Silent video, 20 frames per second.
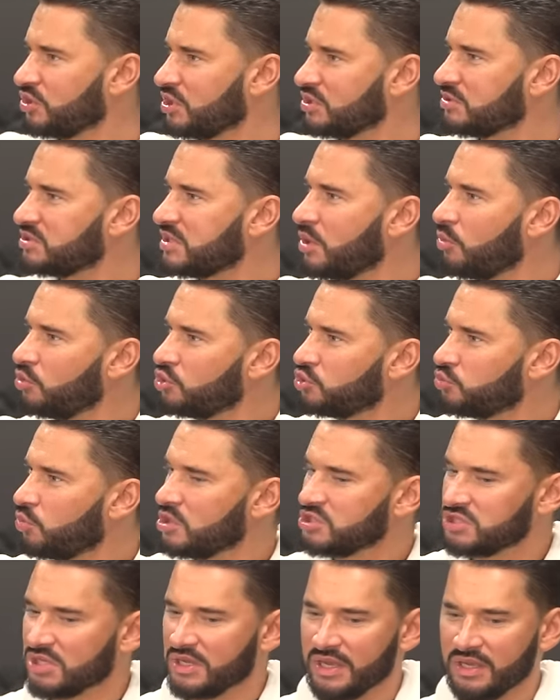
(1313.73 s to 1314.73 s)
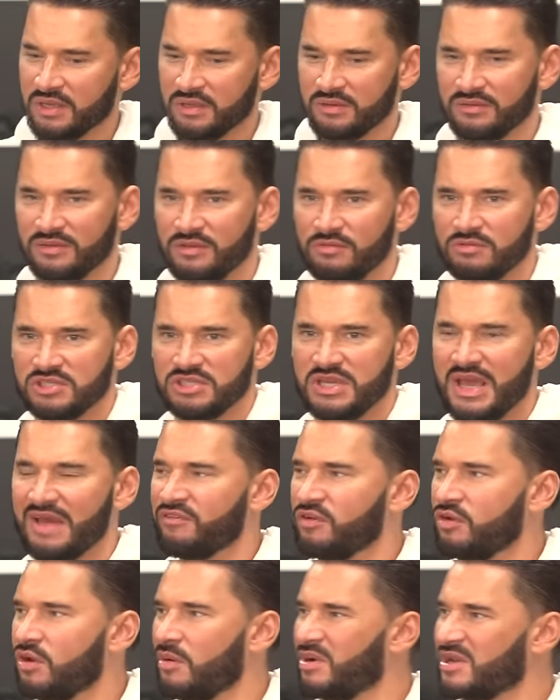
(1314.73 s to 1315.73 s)
Because I'm saying, which ones are like you see
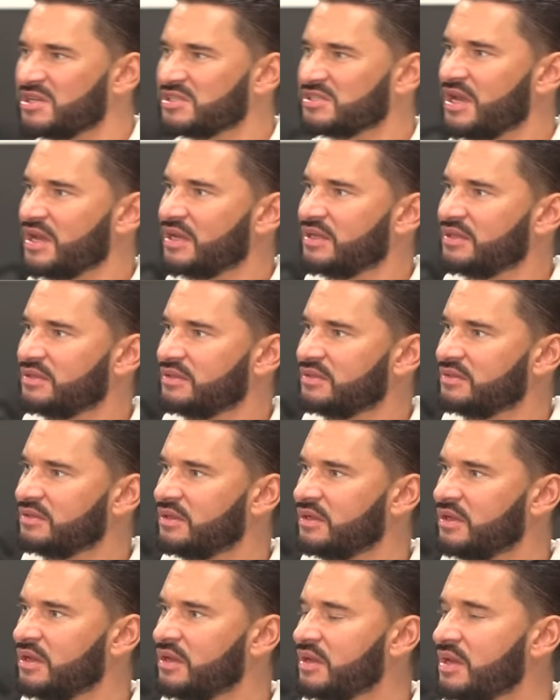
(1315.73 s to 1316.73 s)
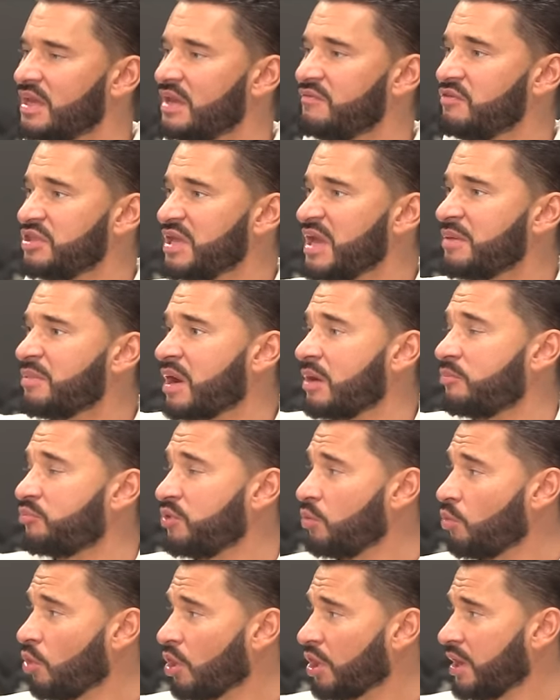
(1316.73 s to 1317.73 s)
everywhere, but it's like, if you think about it,
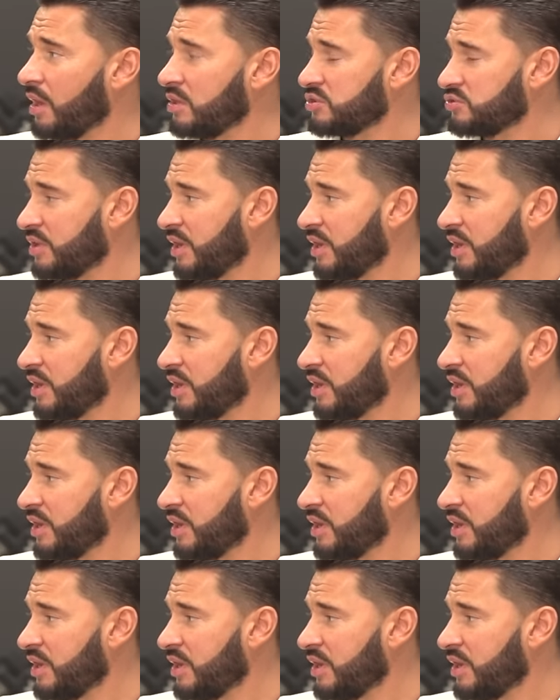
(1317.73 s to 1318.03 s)
pre-workouts,